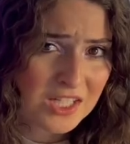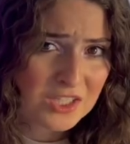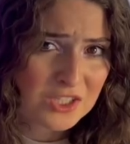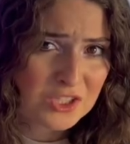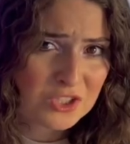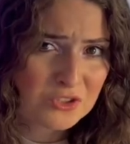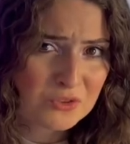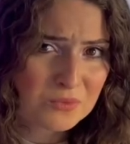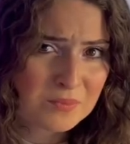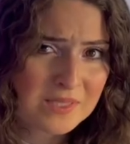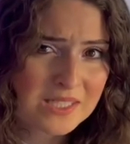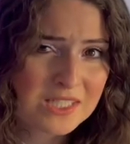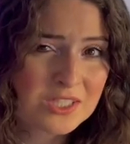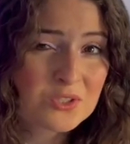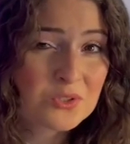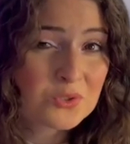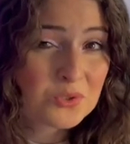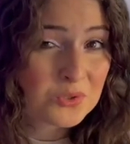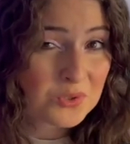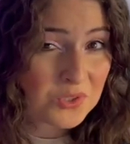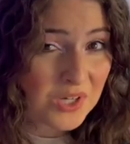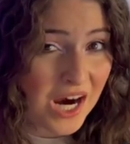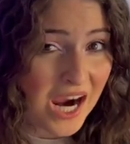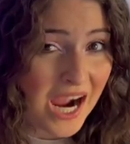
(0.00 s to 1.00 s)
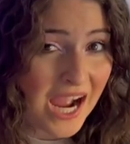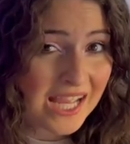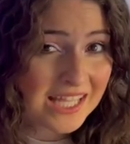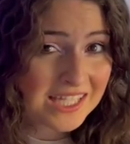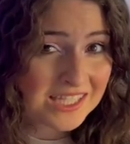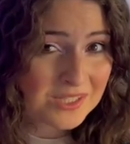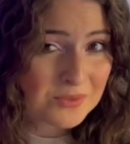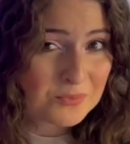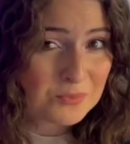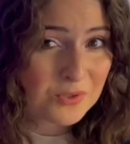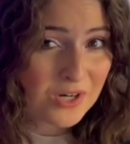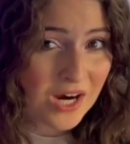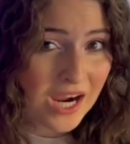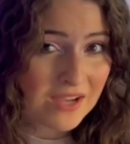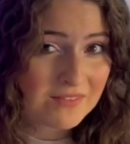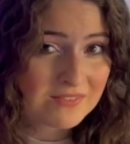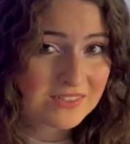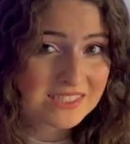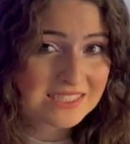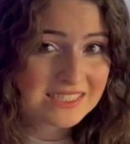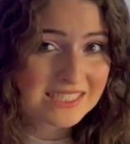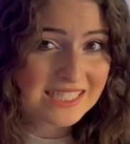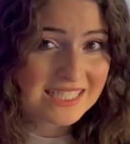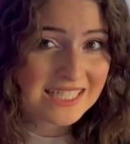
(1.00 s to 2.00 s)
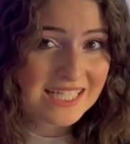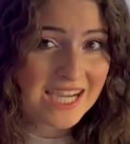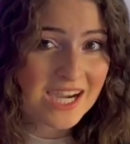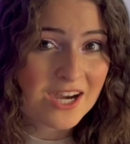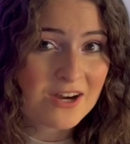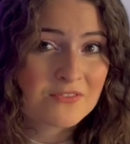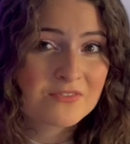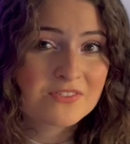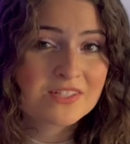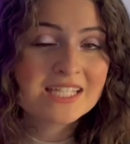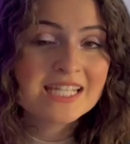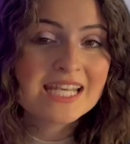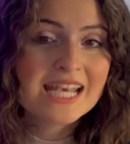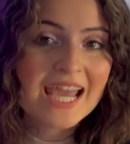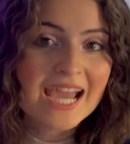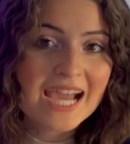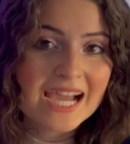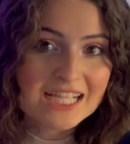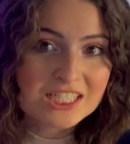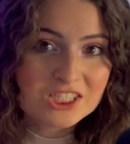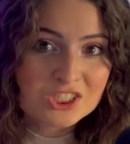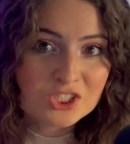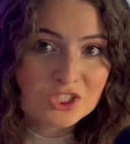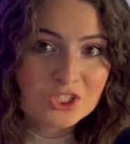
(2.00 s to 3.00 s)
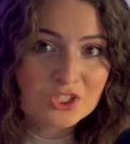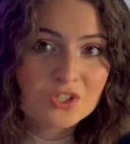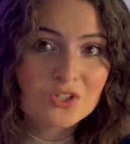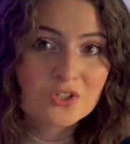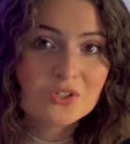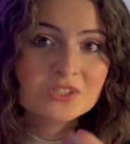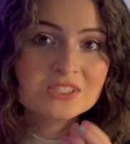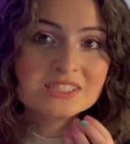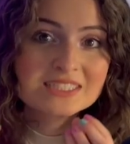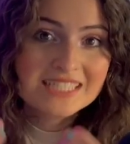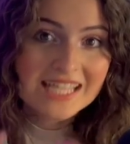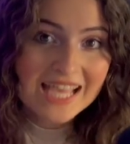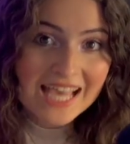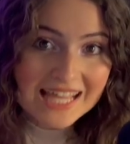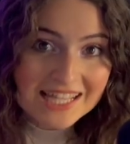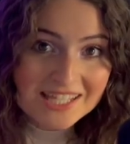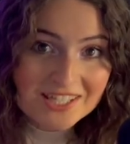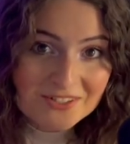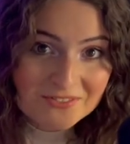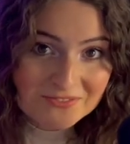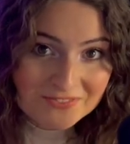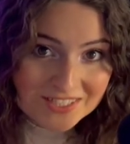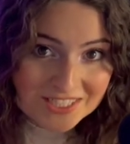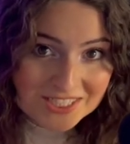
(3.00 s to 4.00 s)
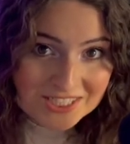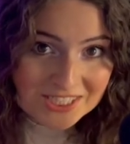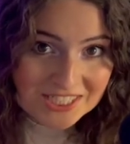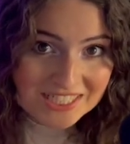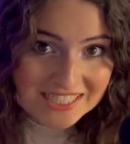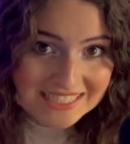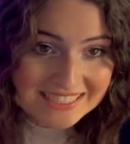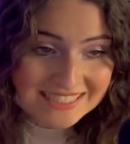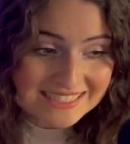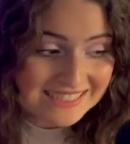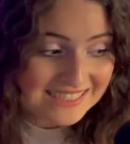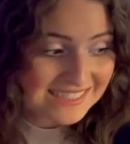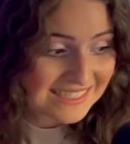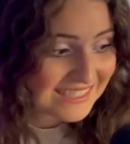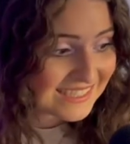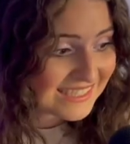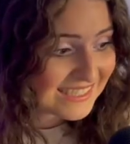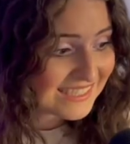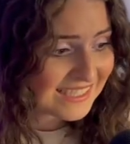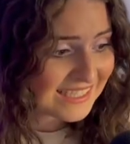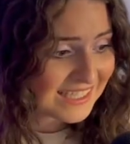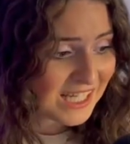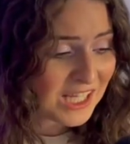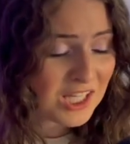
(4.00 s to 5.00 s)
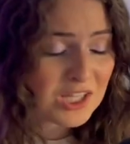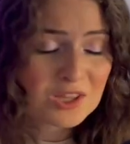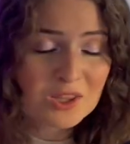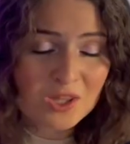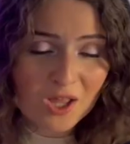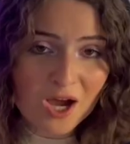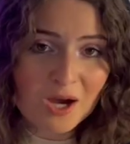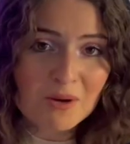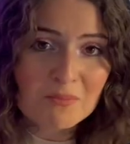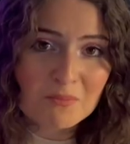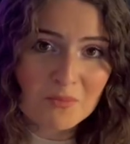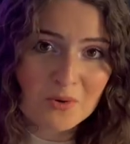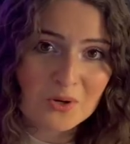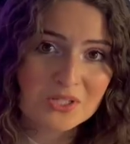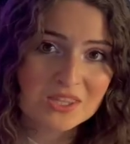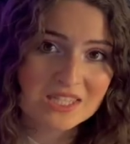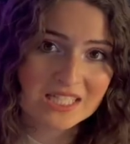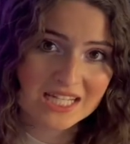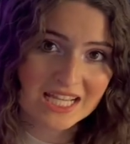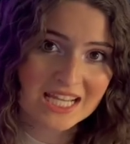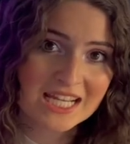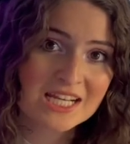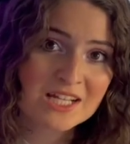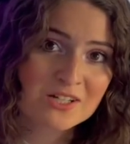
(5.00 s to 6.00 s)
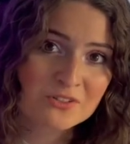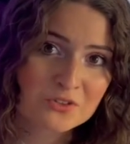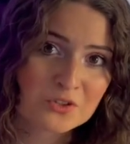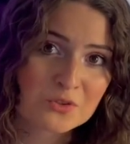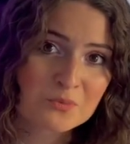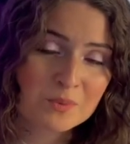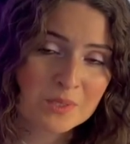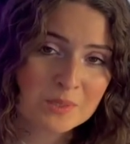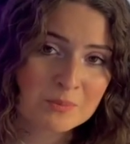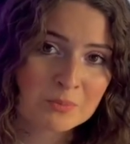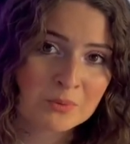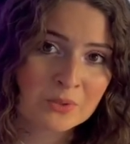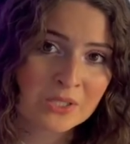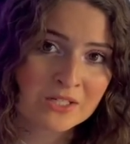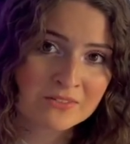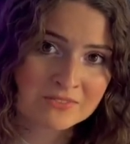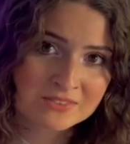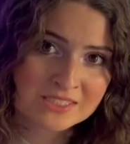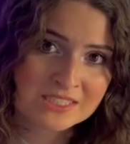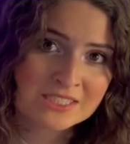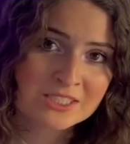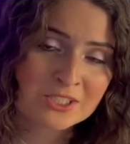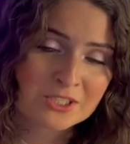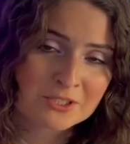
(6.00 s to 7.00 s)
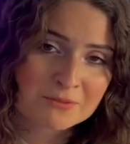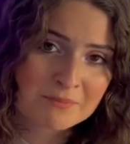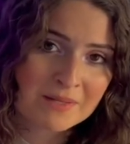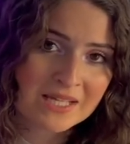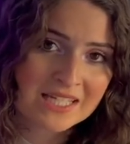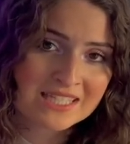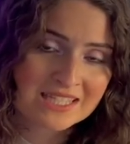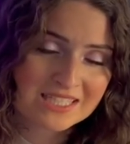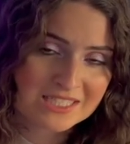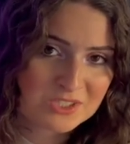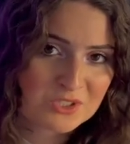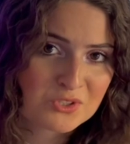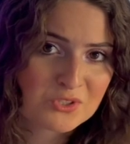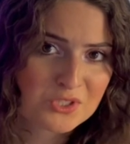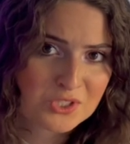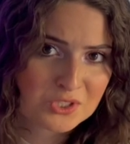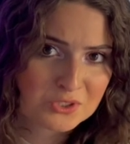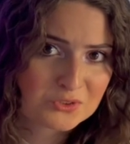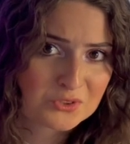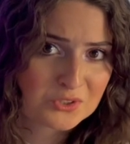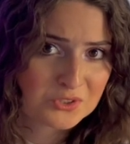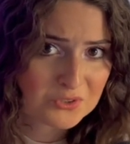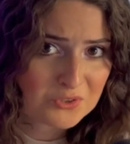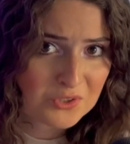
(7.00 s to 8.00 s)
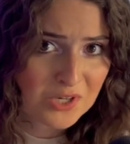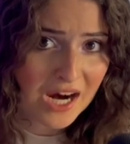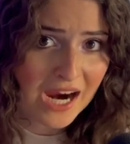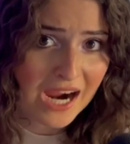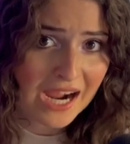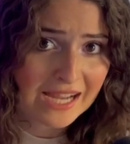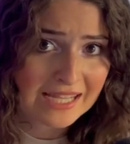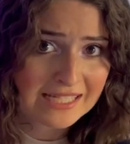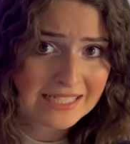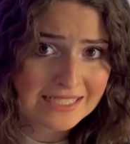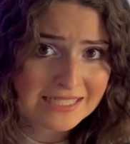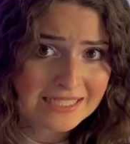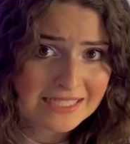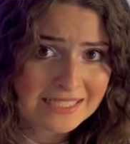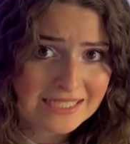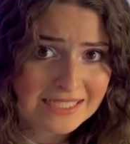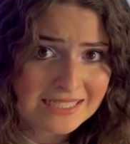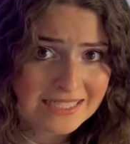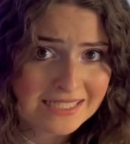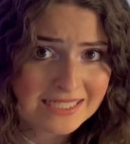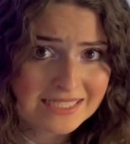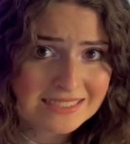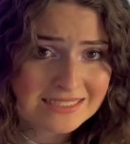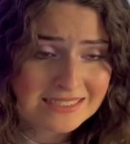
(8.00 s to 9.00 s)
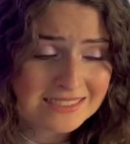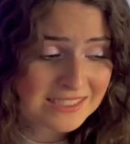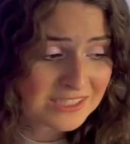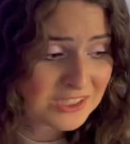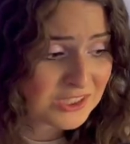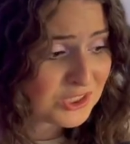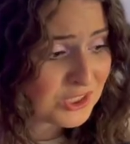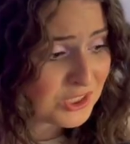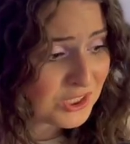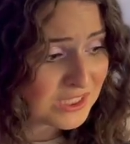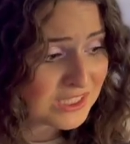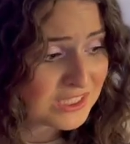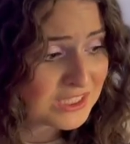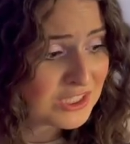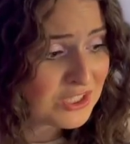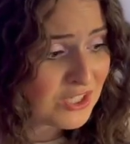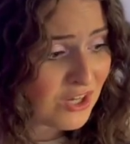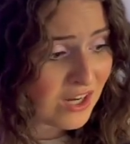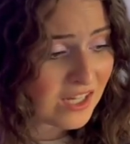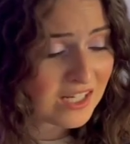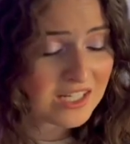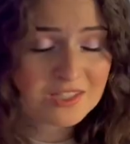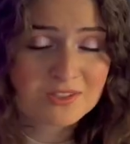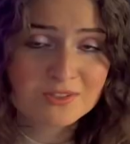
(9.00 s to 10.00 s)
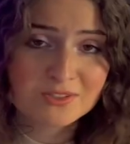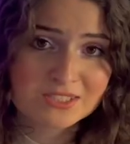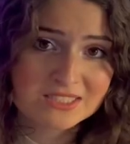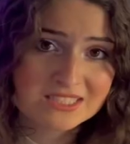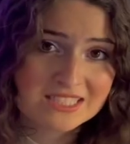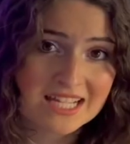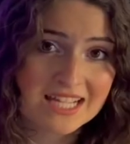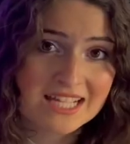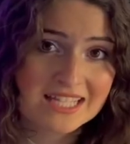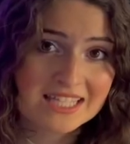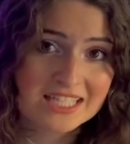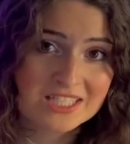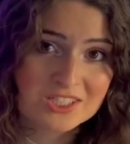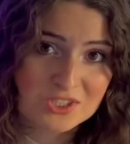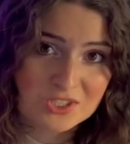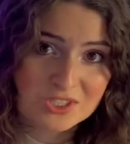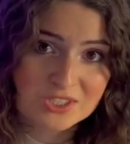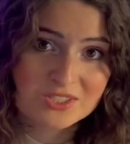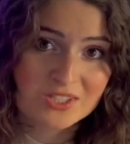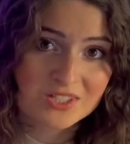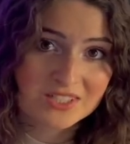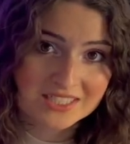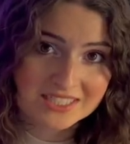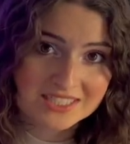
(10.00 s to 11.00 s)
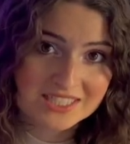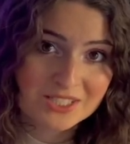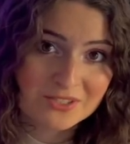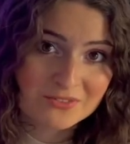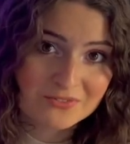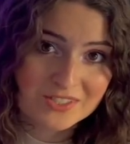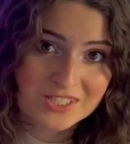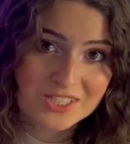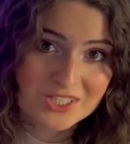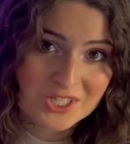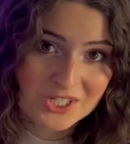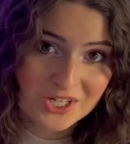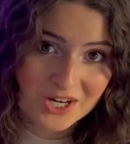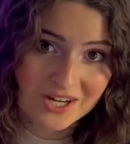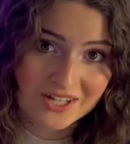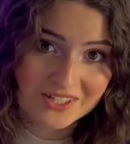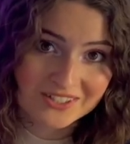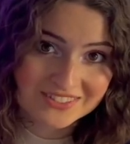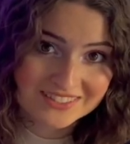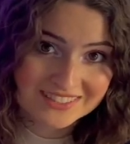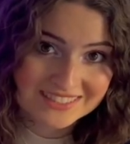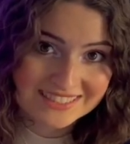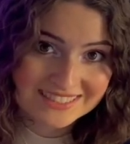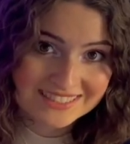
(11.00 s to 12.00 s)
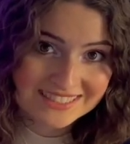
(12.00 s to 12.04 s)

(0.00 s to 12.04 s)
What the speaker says: You mean cry in the privacy of national television? A lot more than 800 people have seen her make these children cry. Does she not understand that she's on a TV show?